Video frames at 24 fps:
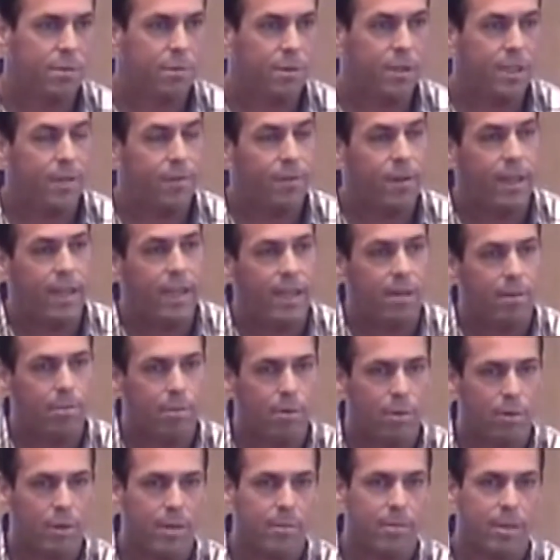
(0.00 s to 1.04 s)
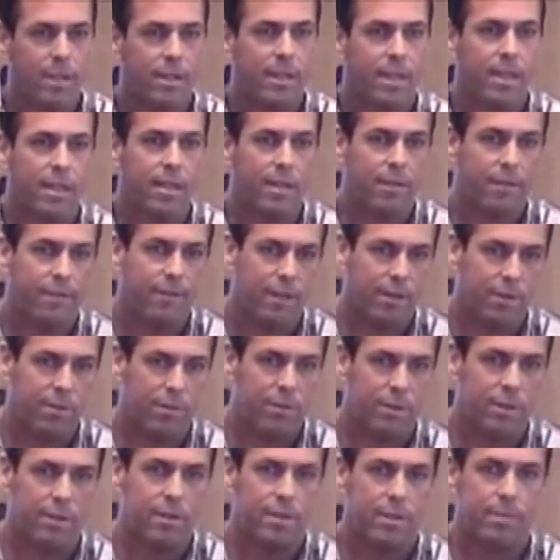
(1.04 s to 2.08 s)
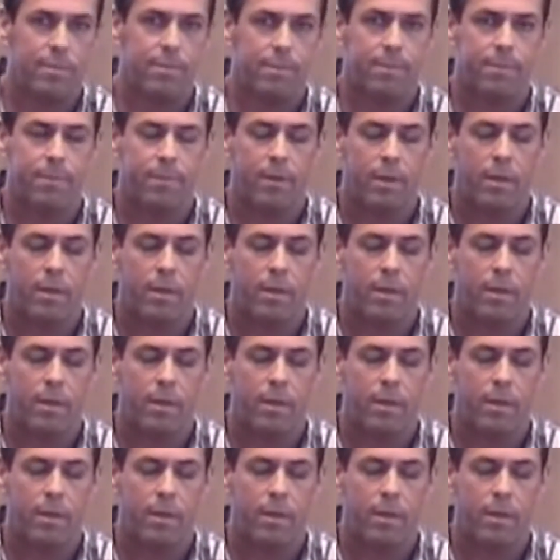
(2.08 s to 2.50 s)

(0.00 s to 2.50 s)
We never had a program like that in the federal system.